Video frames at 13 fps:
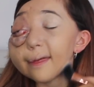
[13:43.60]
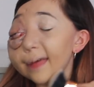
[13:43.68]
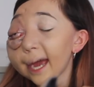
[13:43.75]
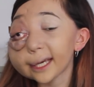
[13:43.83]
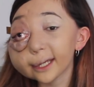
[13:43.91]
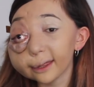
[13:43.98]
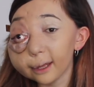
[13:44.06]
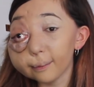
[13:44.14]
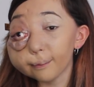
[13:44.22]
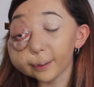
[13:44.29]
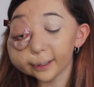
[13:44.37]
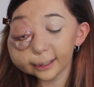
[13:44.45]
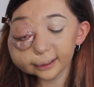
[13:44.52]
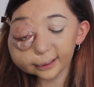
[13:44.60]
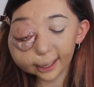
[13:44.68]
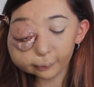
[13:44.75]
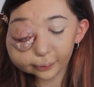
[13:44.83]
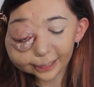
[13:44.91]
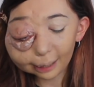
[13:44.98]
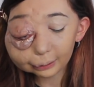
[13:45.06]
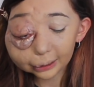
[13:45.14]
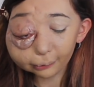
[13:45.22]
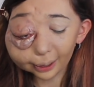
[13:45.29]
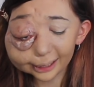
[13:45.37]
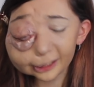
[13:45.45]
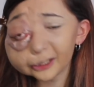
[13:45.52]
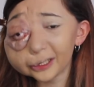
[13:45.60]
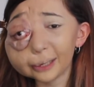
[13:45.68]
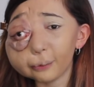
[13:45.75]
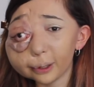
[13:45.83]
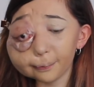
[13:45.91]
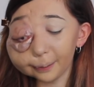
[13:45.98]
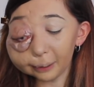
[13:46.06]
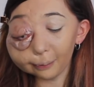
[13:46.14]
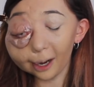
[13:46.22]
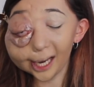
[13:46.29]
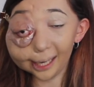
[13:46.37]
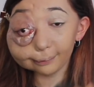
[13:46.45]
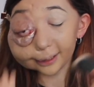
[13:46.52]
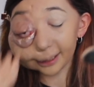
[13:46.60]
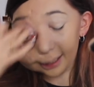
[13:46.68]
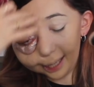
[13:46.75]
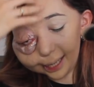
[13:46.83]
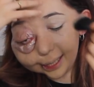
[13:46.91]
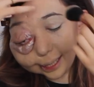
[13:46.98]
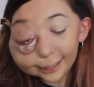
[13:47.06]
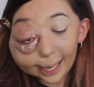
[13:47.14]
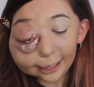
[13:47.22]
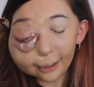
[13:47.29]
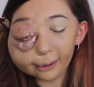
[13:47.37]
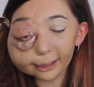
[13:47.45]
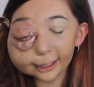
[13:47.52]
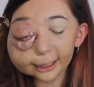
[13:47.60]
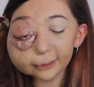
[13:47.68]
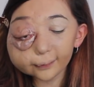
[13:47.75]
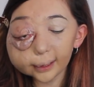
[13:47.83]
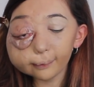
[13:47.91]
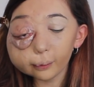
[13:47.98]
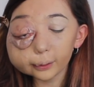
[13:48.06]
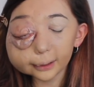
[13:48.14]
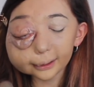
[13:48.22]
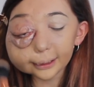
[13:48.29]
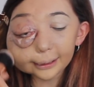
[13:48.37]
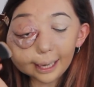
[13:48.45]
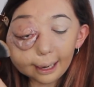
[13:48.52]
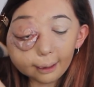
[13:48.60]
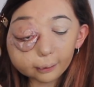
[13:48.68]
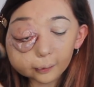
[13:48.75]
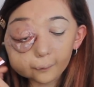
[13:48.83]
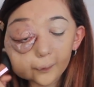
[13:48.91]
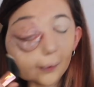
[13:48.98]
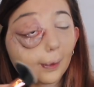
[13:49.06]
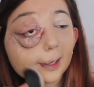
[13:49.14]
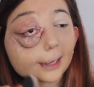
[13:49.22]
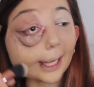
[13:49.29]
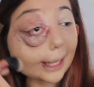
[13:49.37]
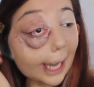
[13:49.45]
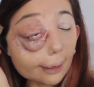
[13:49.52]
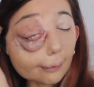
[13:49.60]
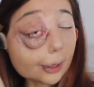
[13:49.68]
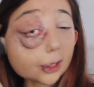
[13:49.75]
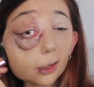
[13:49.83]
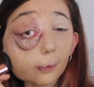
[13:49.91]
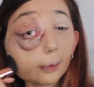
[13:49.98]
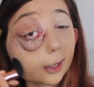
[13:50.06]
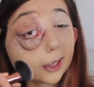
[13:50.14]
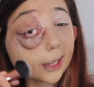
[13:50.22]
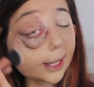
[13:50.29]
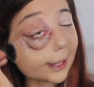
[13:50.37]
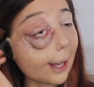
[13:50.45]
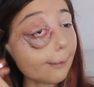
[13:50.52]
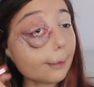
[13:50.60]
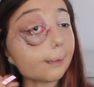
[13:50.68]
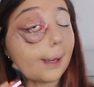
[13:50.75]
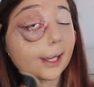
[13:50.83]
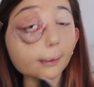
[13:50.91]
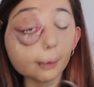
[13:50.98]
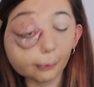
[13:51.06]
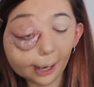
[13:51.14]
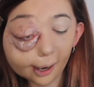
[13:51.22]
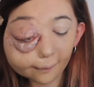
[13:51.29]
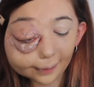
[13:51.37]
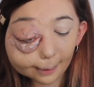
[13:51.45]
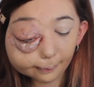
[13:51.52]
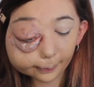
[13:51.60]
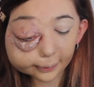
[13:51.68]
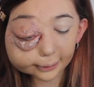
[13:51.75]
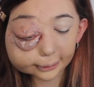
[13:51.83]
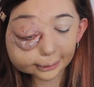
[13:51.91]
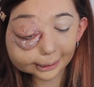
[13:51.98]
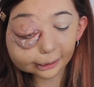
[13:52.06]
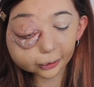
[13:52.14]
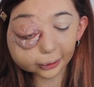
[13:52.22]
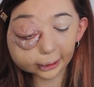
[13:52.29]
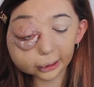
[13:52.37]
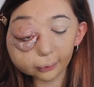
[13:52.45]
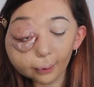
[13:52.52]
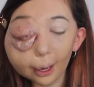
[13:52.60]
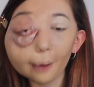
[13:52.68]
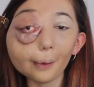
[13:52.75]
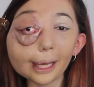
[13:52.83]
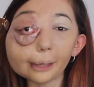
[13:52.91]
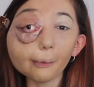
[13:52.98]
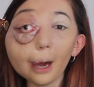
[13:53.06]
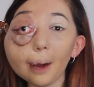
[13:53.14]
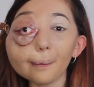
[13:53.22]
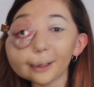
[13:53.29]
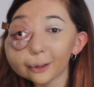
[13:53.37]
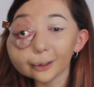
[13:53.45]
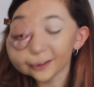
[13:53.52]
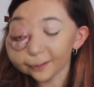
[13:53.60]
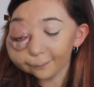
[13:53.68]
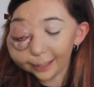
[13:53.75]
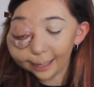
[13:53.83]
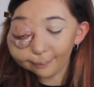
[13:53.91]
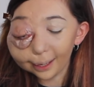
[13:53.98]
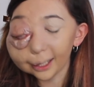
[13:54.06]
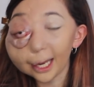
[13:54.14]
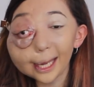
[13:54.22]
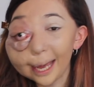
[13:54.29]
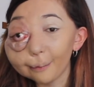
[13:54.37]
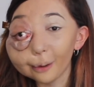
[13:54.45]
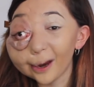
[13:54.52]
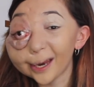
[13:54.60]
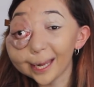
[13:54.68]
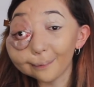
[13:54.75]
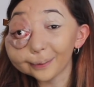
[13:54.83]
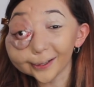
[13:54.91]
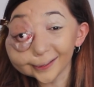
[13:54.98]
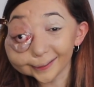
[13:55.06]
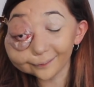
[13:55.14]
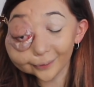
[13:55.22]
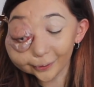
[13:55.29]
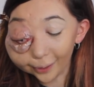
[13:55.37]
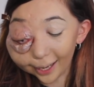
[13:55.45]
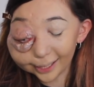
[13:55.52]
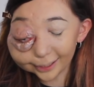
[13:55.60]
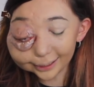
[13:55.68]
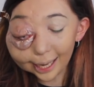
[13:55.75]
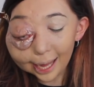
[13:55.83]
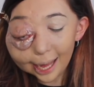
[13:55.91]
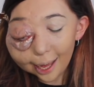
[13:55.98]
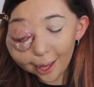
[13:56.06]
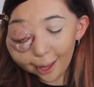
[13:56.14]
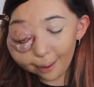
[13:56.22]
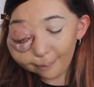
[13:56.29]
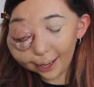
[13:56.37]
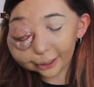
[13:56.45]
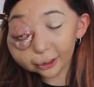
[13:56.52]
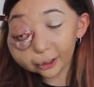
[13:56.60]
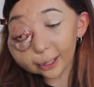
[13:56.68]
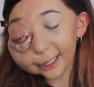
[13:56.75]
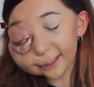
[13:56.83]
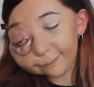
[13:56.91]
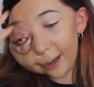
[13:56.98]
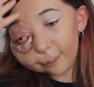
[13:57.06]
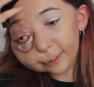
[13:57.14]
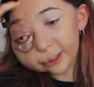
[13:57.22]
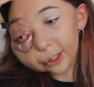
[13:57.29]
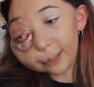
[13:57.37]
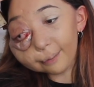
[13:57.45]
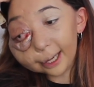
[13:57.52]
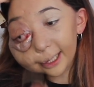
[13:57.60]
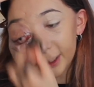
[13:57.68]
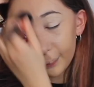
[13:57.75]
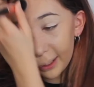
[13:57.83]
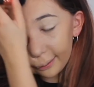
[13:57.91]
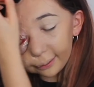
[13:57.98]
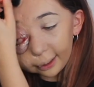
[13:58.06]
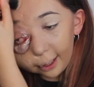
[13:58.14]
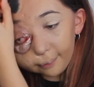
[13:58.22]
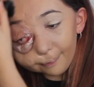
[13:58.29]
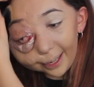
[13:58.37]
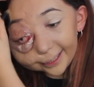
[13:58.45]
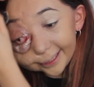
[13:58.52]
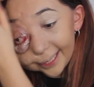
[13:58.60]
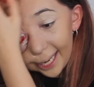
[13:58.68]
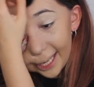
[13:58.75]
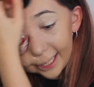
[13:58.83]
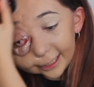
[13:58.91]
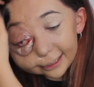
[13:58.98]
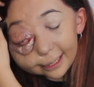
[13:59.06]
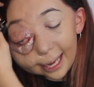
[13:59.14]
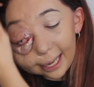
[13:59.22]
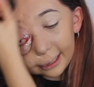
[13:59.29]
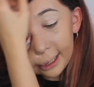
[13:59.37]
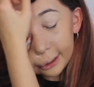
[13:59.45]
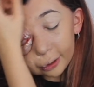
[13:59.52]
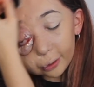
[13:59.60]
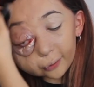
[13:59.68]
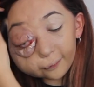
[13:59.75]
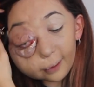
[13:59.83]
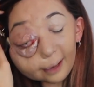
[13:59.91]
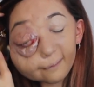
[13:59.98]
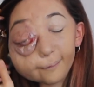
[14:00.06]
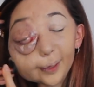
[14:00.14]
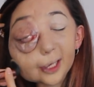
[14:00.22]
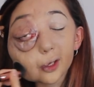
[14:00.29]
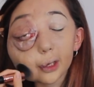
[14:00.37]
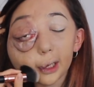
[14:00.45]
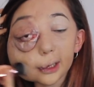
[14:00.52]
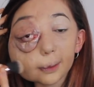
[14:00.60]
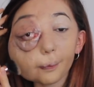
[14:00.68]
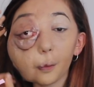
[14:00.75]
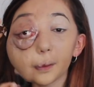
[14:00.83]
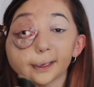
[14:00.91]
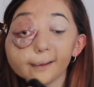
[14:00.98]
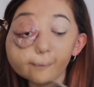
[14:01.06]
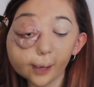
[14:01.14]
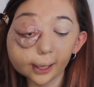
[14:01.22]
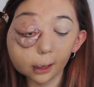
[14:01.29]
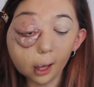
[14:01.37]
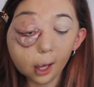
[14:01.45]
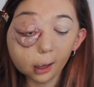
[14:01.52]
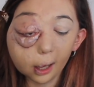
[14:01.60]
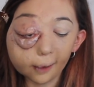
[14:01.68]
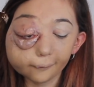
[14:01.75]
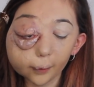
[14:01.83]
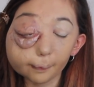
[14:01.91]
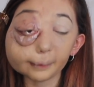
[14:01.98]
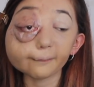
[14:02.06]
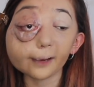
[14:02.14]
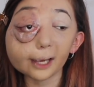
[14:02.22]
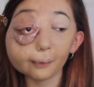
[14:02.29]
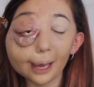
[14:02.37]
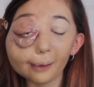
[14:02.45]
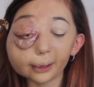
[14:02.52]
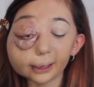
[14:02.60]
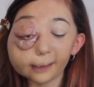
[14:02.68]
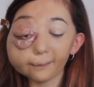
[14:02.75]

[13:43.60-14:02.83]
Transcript: thank them because without you I literally wouldn't be where I am today. Yeah, and I think it's really important to tell your viewers how much you appreciate them and make them aware of that because literally you are where you are because of them and I am where I am because of you guys. And you guys have helped me so much with, bad days, and you have been so supportive when I've not been very well, and